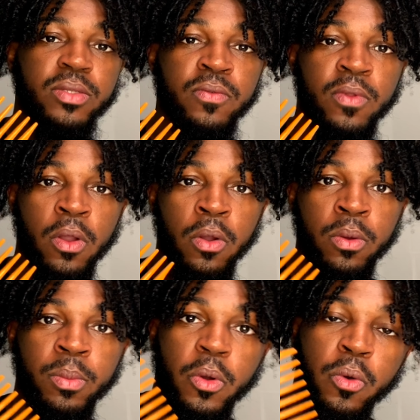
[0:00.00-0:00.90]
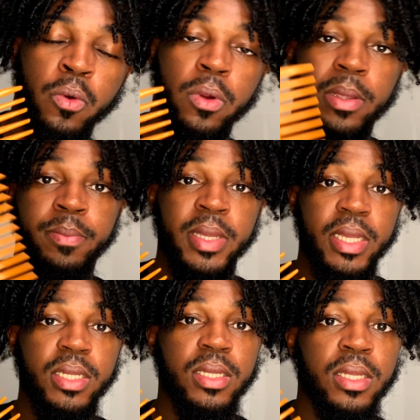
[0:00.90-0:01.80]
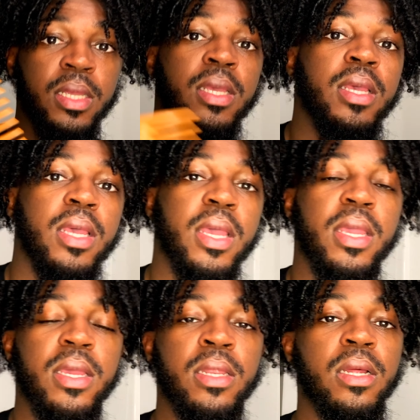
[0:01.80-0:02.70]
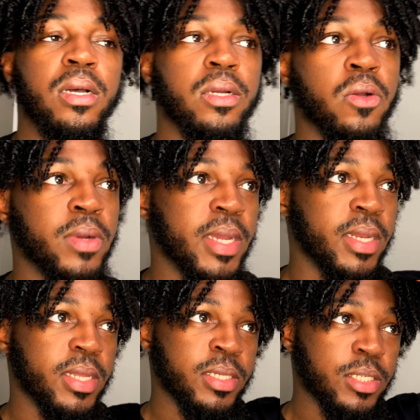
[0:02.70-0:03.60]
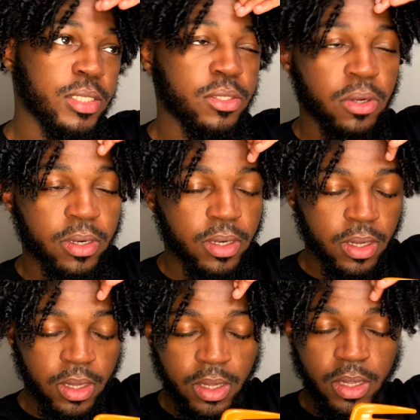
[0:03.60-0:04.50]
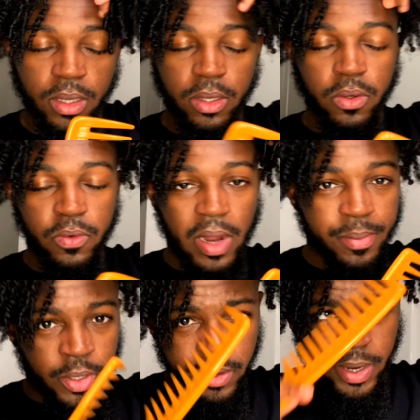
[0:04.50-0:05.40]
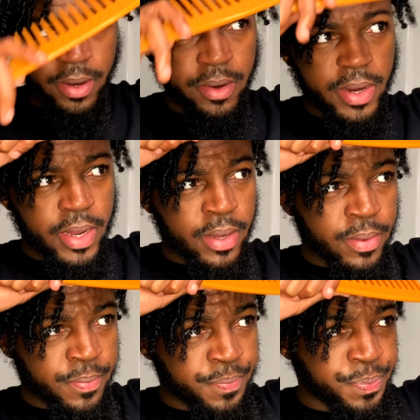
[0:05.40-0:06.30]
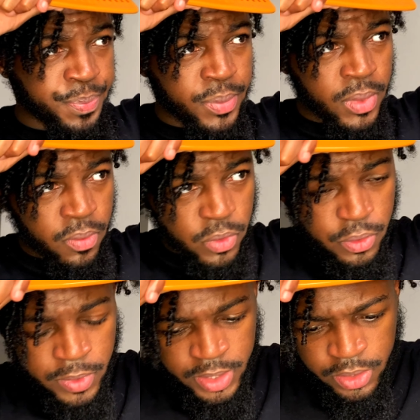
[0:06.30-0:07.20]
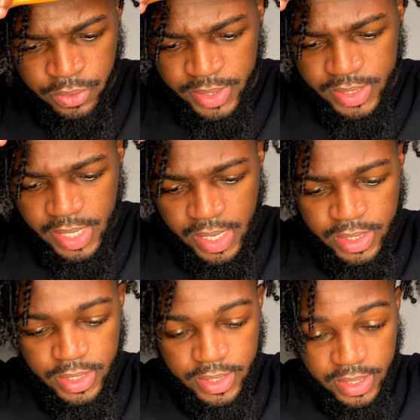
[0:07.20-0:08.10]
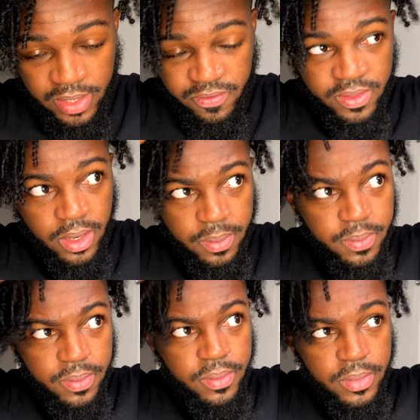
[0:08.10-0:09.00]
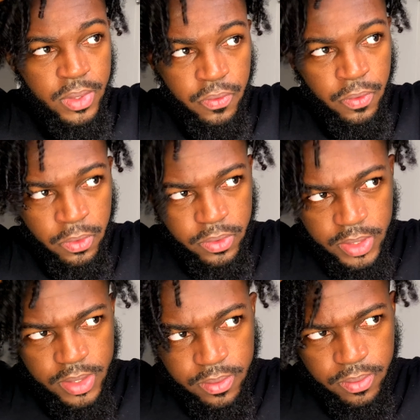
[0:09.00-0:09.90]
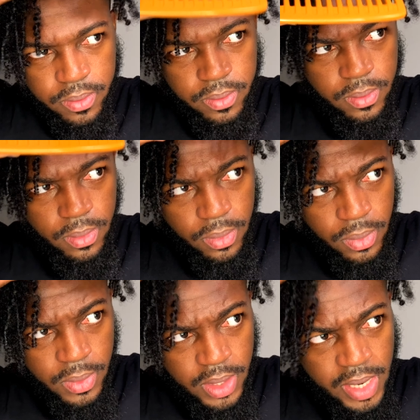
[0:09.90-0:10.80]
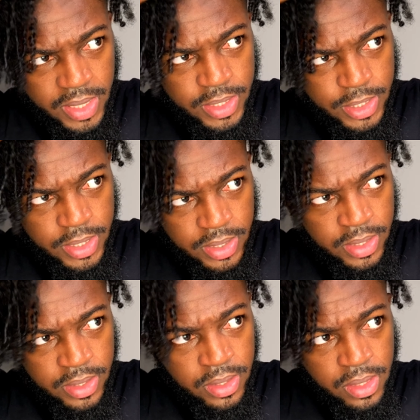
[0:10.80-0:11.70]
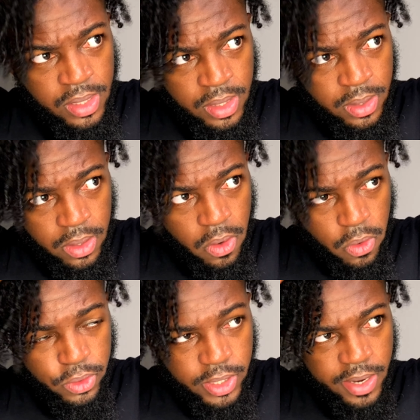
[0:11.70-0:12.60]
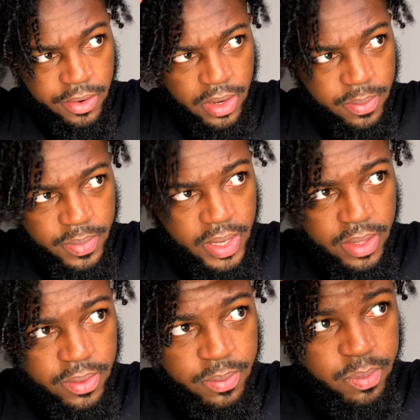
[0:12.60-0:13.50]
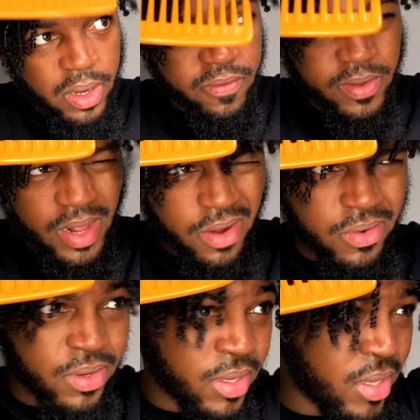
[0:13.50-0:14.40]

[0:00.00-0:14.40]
tooth comb, or a pick, and go ahead and just start, you know, grabbing your hair. And what you want to do is kind of just lift up the roots, kind of gently hold your hair up and puff it out.